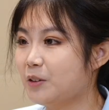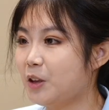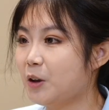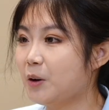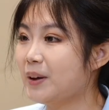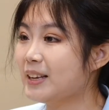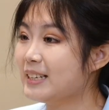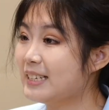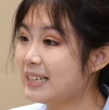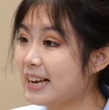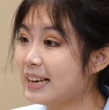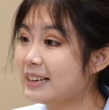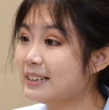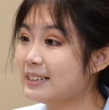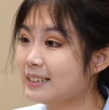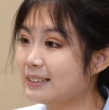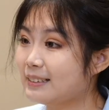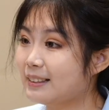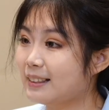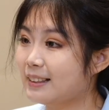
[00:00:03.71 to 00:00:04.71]
you
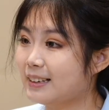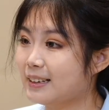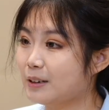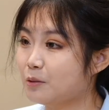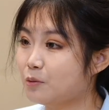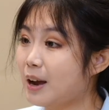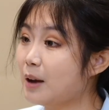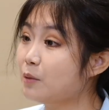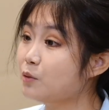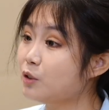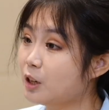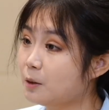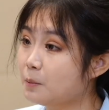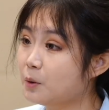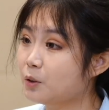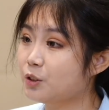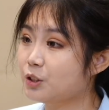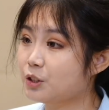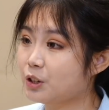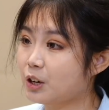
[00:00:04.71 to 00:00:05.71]
attended the
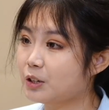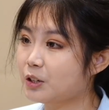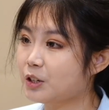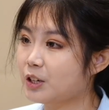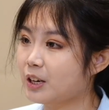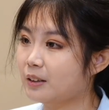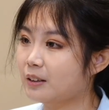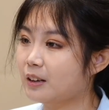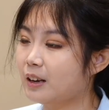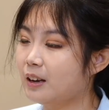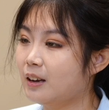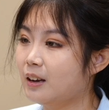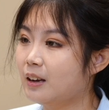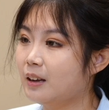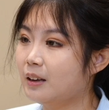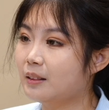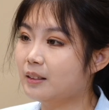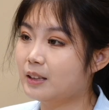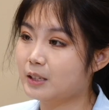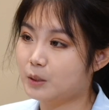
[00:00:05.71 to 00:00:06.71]
roundtable discussion
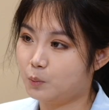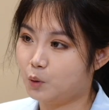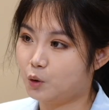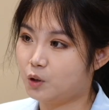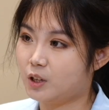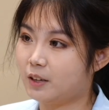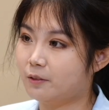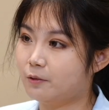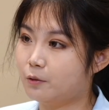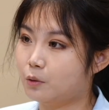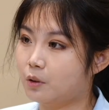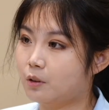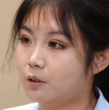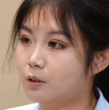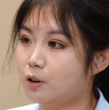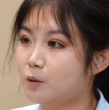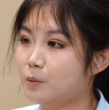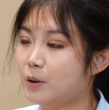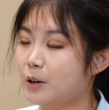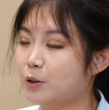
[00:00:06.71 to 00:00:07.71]
this morning for the
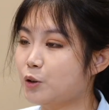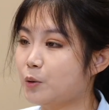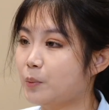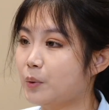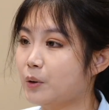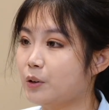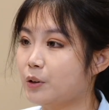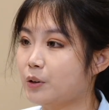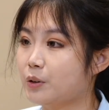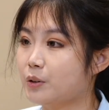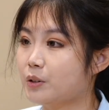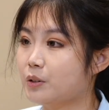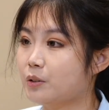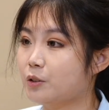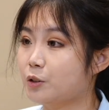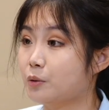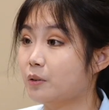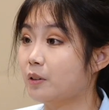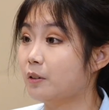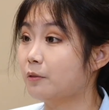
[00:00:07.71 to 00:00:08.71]
global entrepreneurs
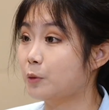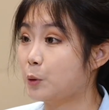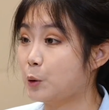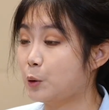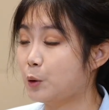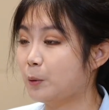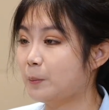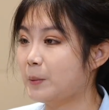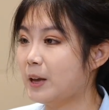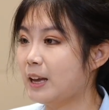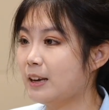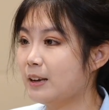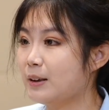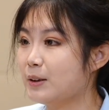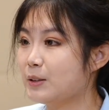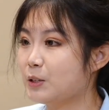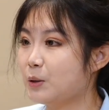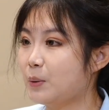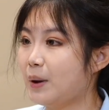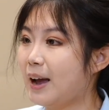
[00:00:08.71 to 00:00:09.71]
during the forum.
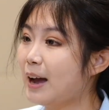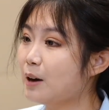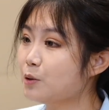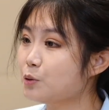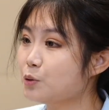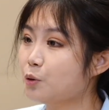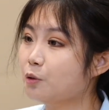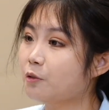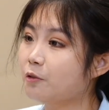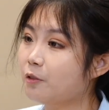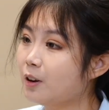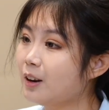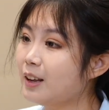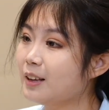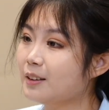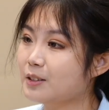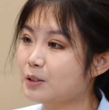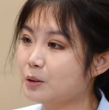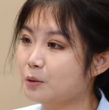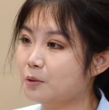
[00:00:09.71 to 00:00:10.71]
So how's your
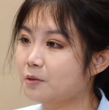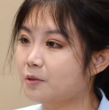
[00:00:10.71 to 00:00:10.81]
feeling so